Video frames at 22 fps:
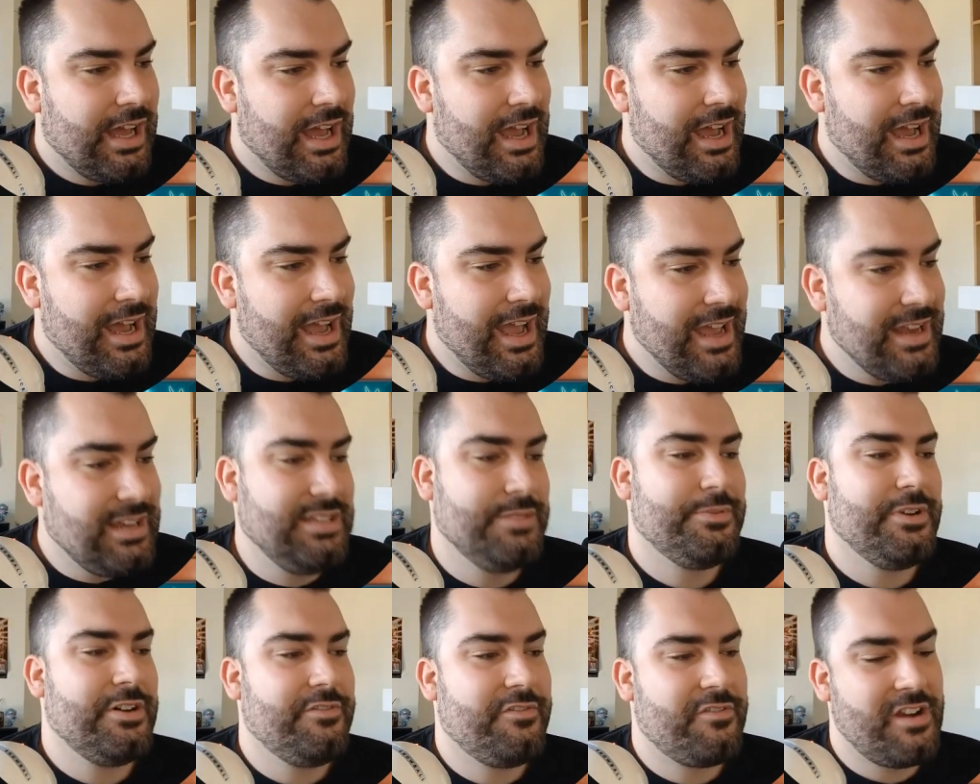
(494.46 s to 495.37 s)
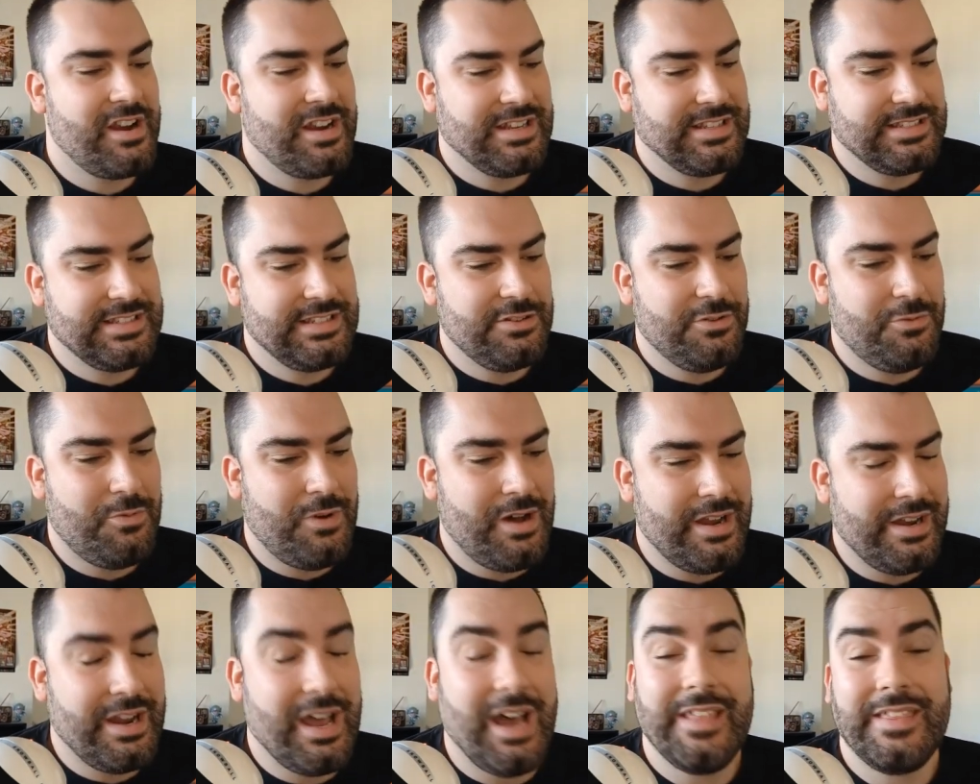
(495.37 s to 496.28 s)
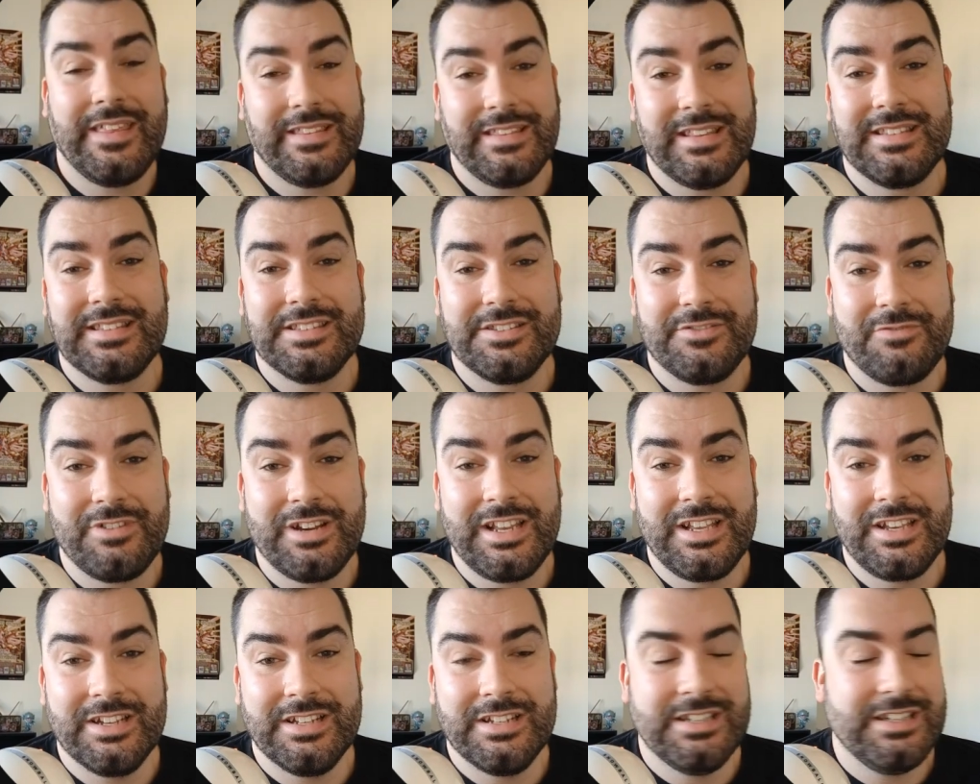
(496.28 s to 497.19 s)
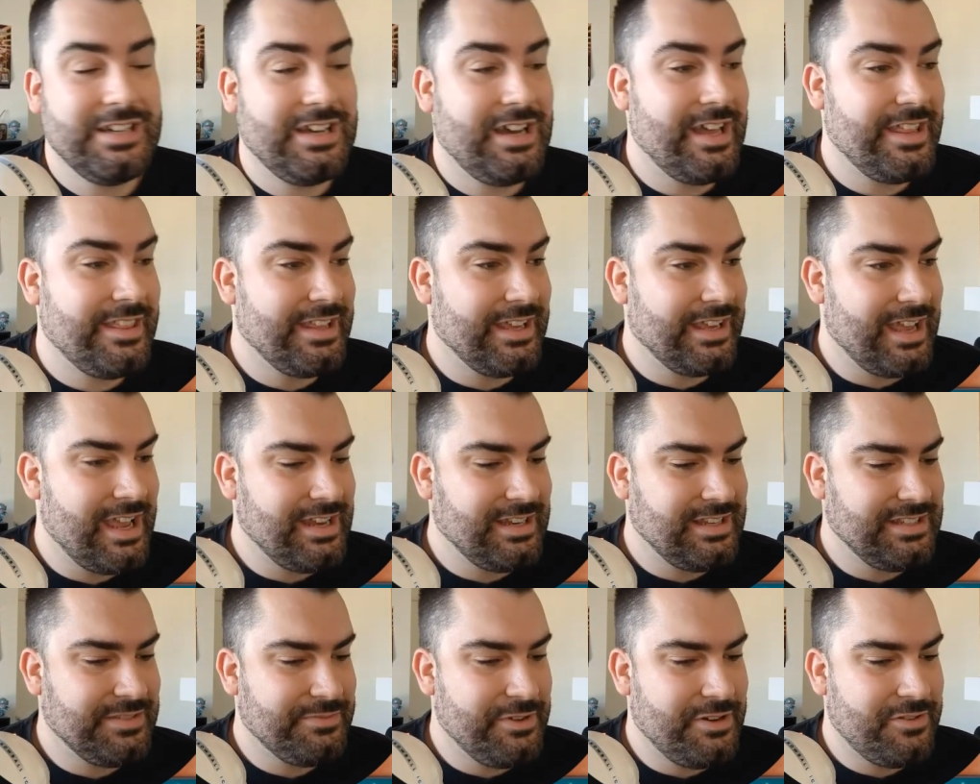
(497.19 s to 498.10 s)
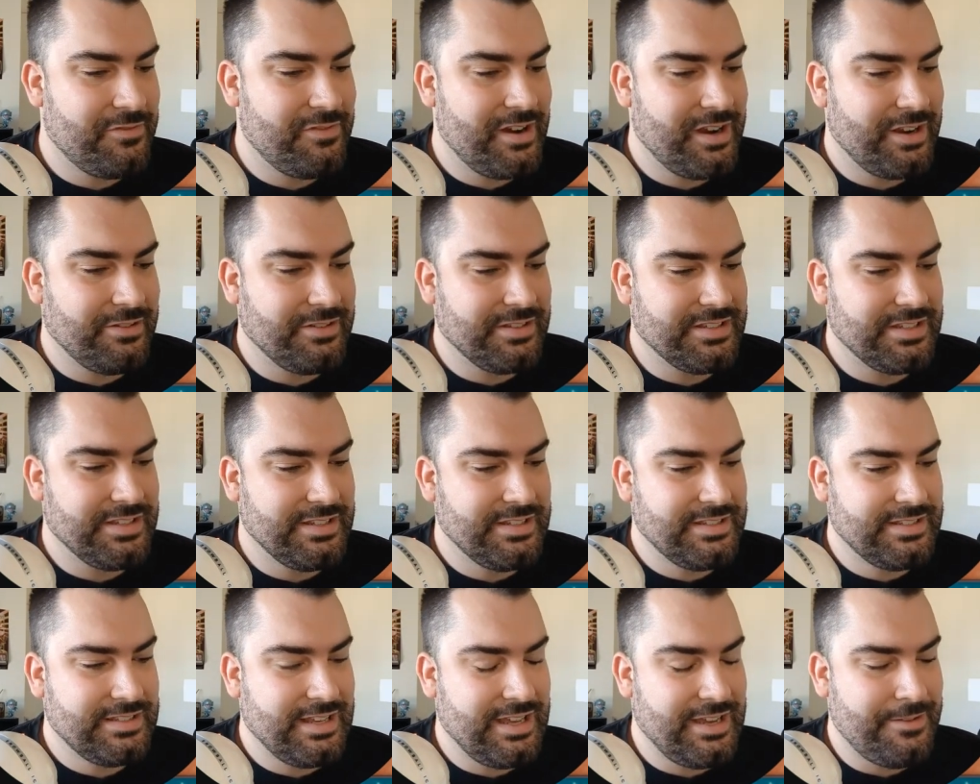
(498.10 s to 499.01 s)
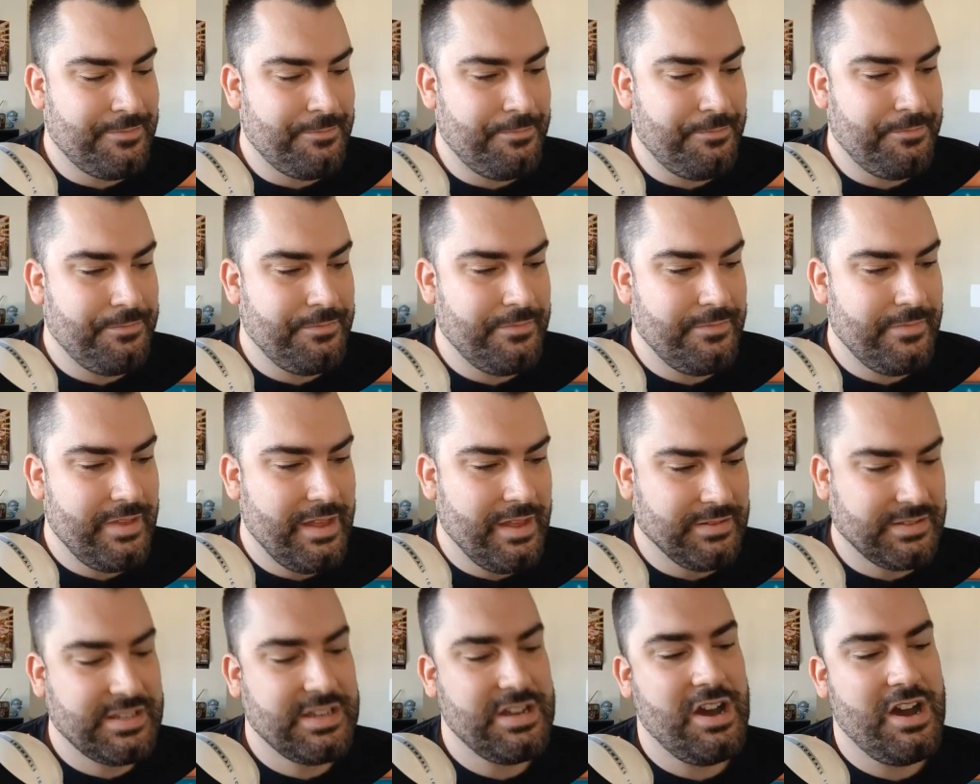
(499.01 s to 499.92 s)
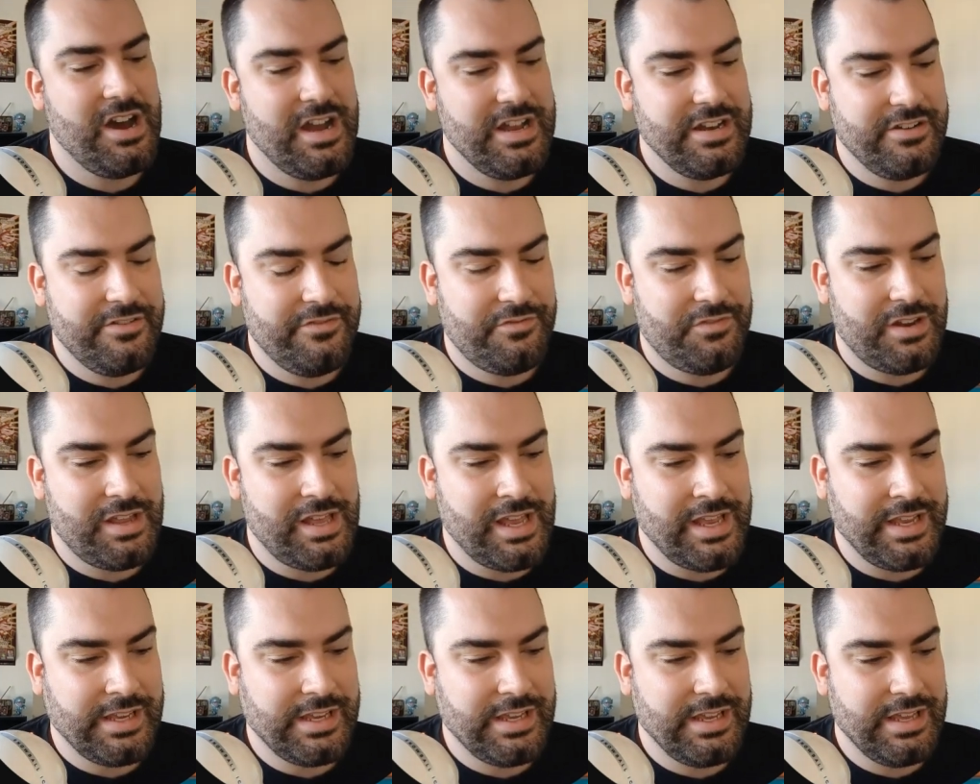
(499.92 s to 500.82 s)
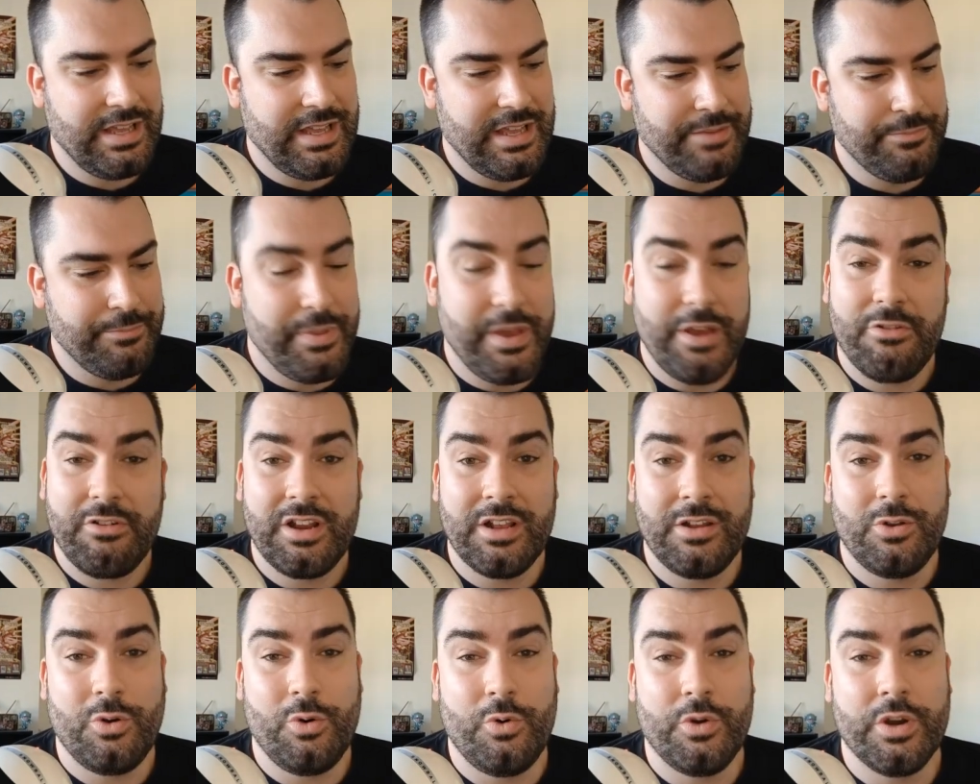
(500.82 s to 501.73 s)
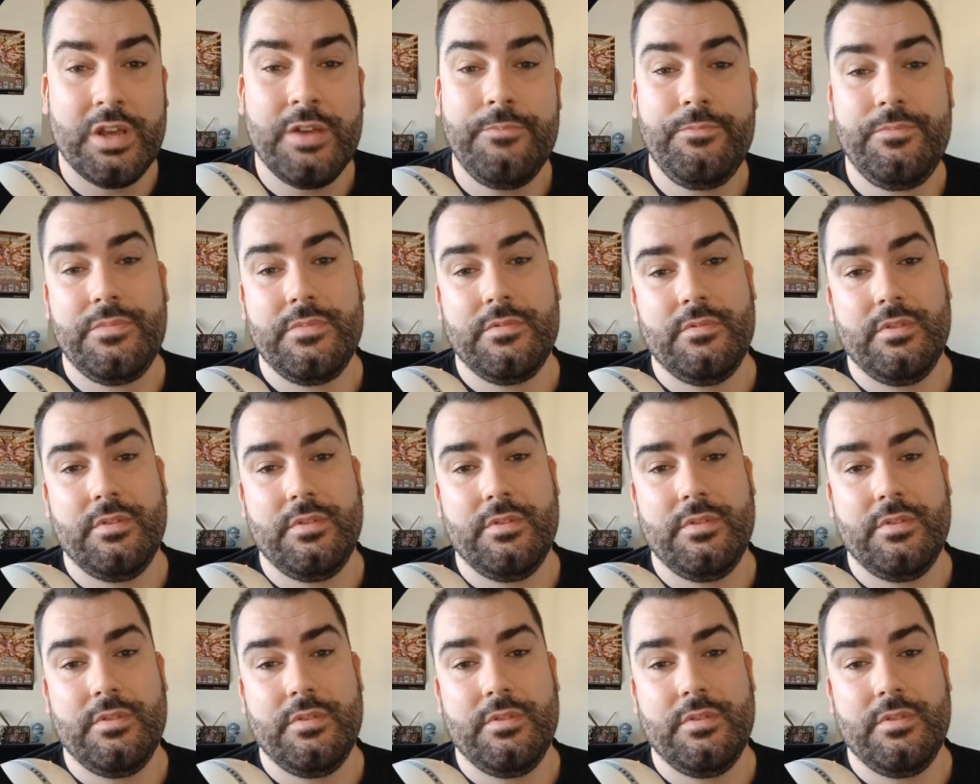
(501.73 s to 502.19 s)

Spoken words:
Anti-Spell Fragrance to 1, I think this is really good. I think Anti-Spell Fragrance is, it's kind of like Imperial Order,